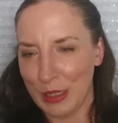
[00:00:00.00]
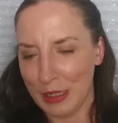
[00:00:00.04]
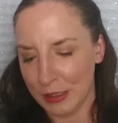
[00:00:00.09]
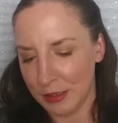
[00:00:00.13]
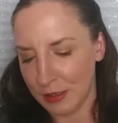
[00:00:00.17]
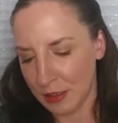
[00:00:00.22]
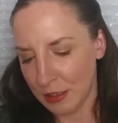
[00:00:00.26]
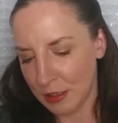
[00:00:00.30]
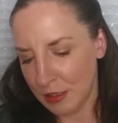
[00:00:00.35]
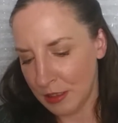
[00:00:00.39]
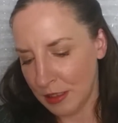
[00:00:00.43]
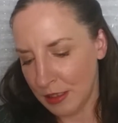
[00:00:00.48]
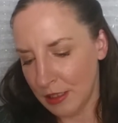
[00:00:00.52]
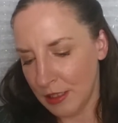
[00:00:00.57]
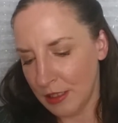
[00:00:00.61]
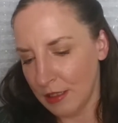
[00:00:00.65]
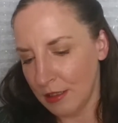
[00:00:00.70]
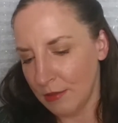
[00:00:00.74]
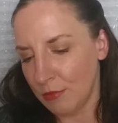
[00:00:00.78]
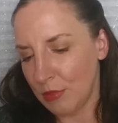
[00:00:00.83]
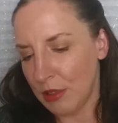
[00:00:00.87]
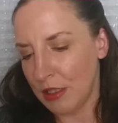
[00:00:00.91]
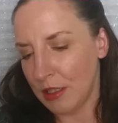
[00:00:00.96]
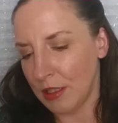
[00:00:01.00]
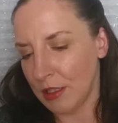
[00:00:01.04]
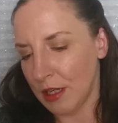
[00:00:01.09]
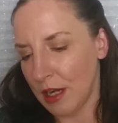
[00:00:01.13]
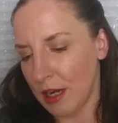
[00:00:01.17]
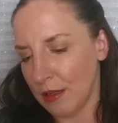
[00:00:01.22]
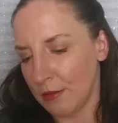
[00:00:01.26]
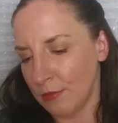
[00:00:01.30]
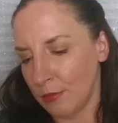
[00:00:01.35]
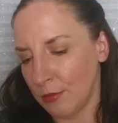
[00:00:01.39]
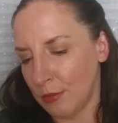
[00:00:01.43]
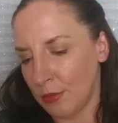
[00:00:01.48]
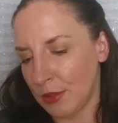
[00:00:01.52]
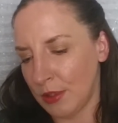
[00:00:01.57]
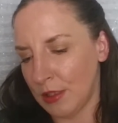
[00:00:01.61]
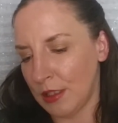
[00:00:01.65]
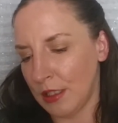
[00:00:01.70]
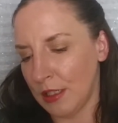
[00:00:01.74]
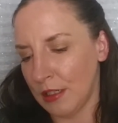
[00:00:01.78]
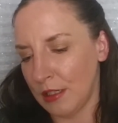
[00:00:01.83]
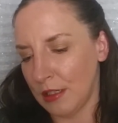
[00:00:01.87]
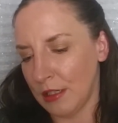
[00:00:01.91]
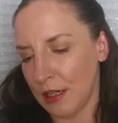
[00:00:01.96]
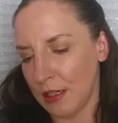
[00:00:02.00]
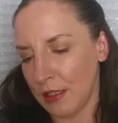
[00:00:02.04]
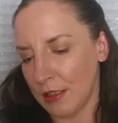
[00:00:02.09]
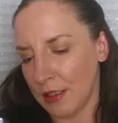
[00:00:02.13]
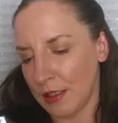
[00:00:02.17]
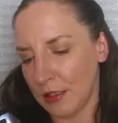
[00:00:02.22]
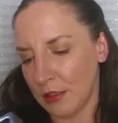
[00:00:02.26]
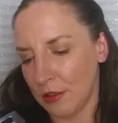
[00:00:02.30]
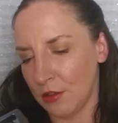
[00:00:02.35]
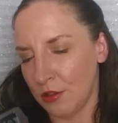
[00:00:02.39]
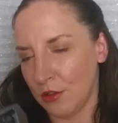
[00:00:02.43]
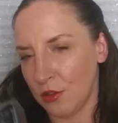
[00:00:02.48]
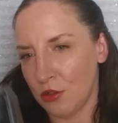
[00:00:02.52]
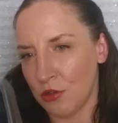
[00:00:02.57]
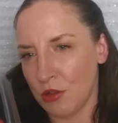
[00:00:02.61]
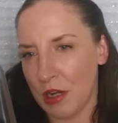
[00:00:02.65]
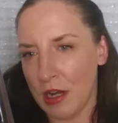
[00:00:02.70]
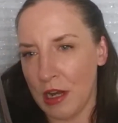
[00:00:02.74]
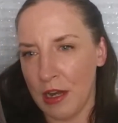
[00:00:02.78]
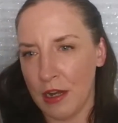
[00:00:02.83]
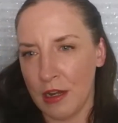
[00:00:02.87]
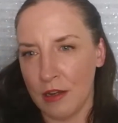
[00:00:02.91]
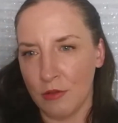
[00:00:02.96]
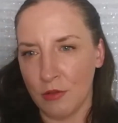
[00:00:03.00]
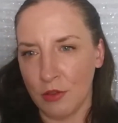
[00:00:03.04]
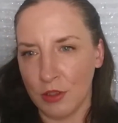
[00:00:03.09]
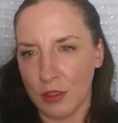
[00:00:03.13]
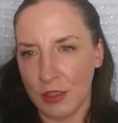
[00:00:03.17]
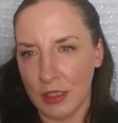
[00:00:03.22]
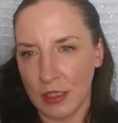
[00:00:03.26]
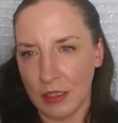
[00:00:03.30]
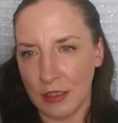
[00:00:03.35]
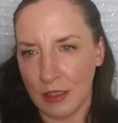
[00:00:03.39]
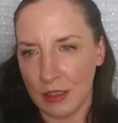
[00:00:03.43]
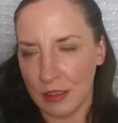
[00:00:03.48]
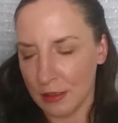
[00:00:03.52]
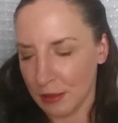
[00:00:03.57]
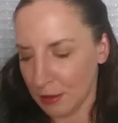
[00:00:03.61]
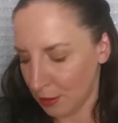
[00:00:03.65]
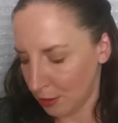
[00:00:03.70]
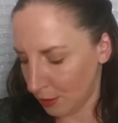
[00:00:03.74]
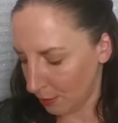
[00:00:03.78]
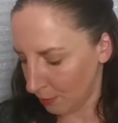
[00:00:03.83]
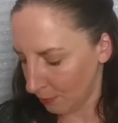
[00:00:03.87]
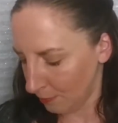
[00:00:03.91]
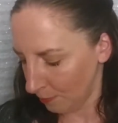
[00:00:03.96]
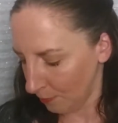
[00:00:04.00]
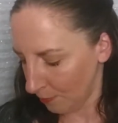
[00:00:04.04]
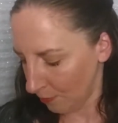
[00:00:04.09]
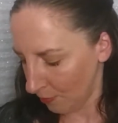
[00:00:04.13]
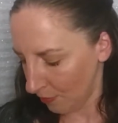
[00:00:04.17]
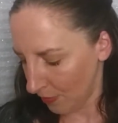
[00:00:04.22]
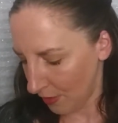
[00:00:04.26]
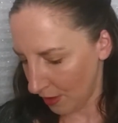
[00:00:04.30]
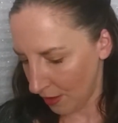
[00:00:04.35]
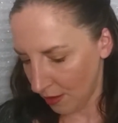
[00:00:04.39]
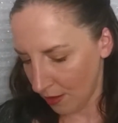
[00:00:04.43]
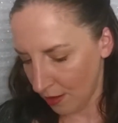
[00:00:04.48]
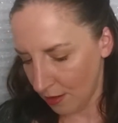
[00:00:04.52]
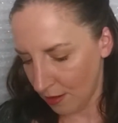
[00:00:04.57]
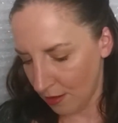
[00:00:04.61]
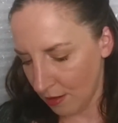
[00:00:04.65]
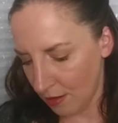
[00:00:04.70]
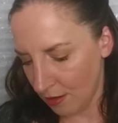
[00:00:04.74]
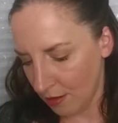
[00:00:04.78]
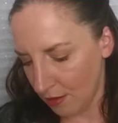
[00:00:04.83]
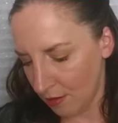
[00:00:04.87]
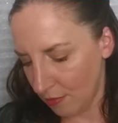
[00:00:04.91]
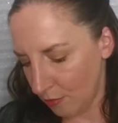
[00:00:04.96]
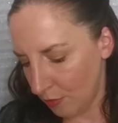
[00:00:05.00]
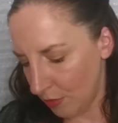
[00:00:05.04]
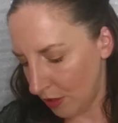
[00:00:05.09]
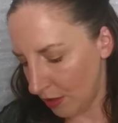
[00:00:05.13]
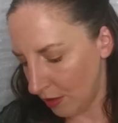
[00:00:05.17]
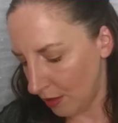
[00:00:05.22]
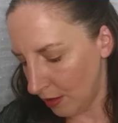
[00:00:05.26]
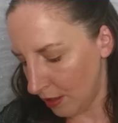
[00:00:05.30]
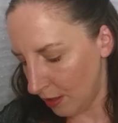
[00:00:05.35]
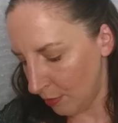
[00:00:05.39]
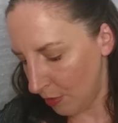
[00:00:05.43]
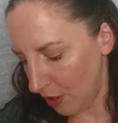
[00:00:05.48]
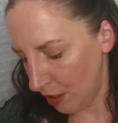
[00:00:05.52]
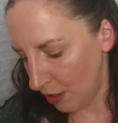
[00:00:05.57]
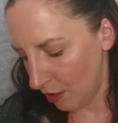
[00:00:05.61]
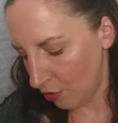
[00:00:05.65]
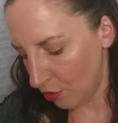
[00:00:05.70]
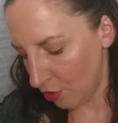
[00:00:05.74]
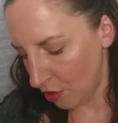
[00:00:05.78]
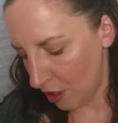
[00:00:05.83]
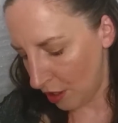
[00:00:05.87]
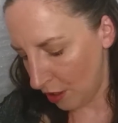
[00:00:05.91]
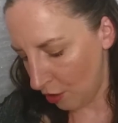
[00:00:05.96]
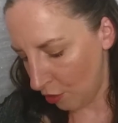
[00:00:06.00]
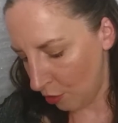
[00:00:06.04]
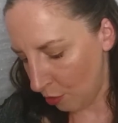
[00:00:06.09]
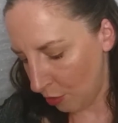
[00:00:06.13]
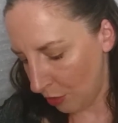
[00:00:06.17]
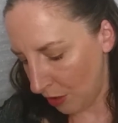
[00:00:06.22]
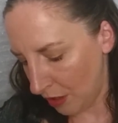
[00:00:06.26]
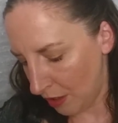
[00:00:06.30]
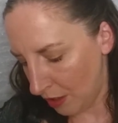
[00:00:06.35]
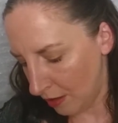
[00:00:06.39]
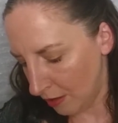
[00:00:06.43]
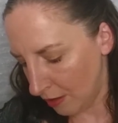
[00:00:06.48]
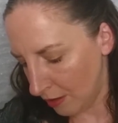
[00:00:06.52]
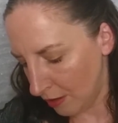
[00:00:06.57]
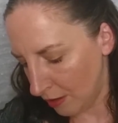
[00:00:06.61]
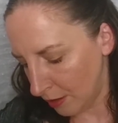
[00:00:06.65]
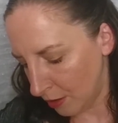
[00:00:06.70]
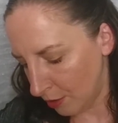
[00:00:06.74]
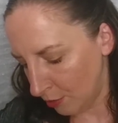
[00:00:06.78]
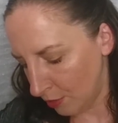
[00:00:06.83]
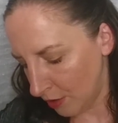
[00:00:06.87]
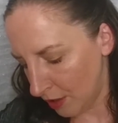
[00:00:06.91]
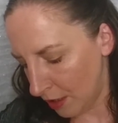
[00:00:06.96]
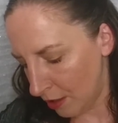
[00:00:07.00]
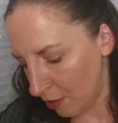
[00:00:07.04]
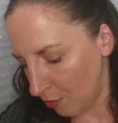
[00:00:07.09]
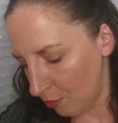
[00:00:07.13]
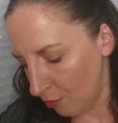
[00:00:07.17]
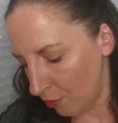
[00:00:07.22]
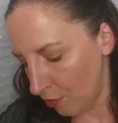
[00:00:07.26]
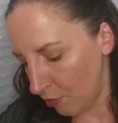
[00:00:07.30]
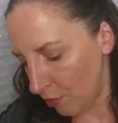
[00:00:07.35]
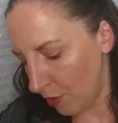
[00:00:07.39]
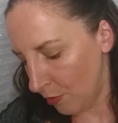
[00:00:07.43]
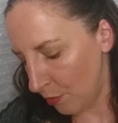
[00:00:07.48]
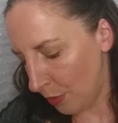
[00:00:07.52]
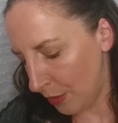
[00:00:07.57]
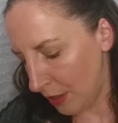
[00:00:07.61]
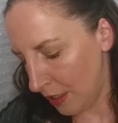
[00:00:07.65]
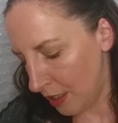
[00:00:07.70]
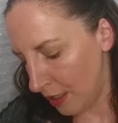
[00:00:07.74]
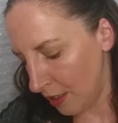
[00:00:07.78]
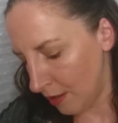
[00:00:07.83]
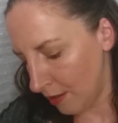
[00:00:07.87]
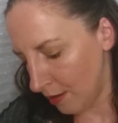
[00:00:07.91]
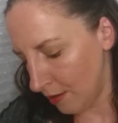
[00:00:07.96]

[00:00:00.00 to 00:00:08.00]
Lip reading: it, but it comes in a nice little tray. It looks like this. But let me try opening this without ripping.